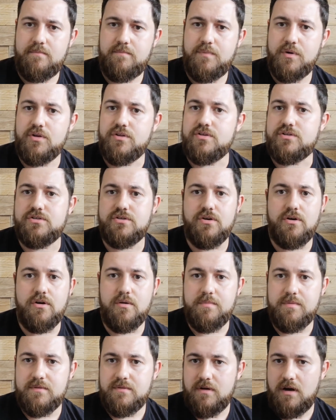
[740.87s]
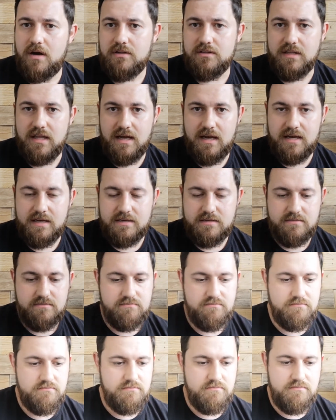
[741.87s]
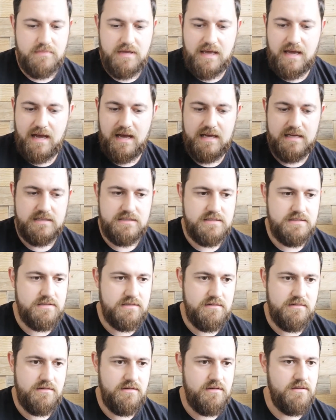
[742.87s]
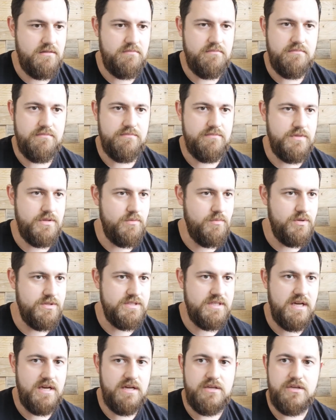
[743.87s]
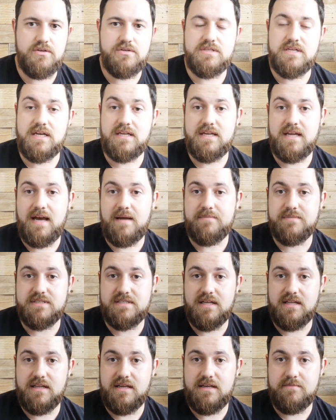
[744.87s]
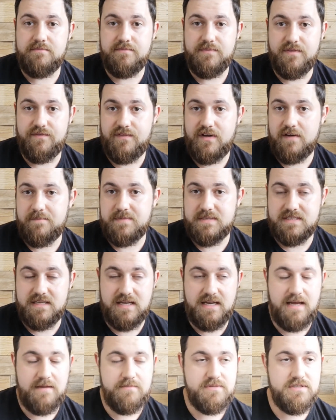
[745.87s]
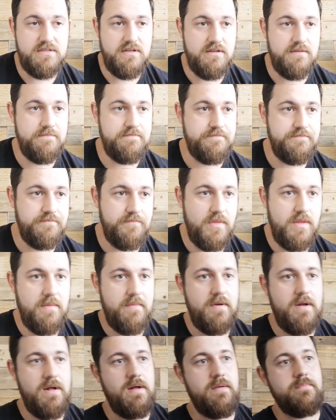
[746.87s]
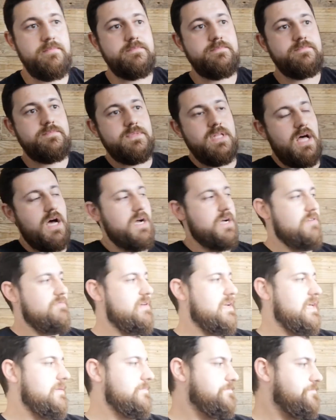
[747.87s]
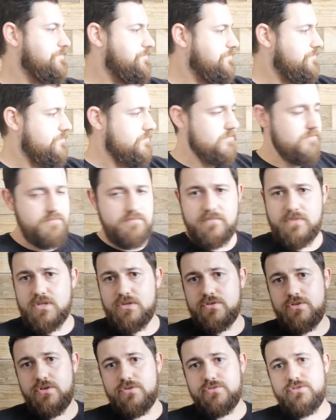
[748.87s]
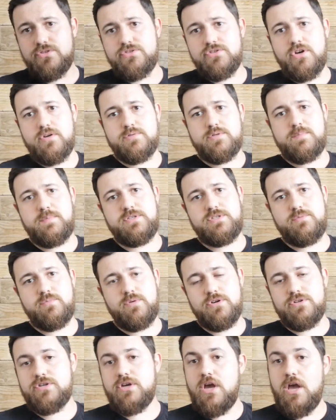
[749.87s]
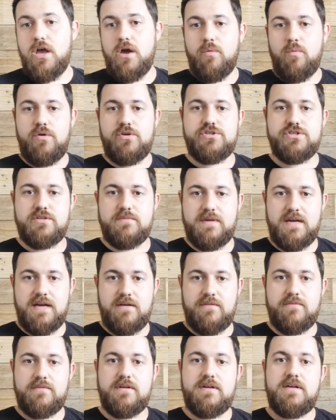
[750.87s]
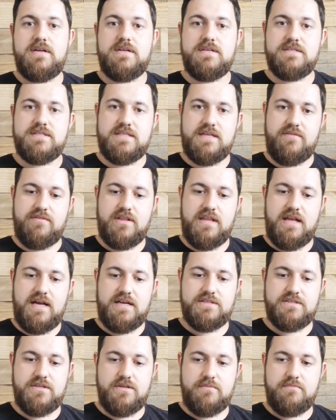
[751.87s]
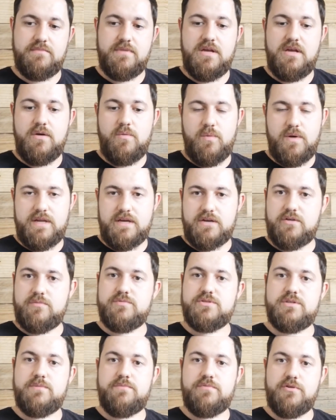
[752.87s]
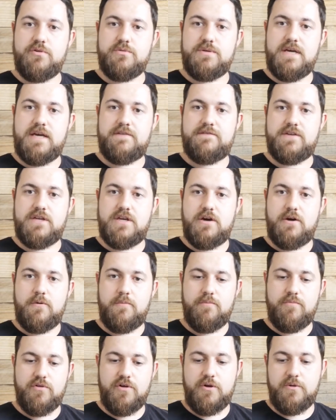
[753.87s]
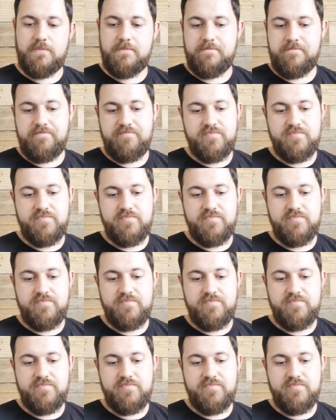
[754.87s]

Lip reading: Bought the torp online. It has the ones I used had Amstel in, the 5% Amstel lager in it. Use the torps up as you would, wash them out, sterilise them. When it comes to brew day for your home brew,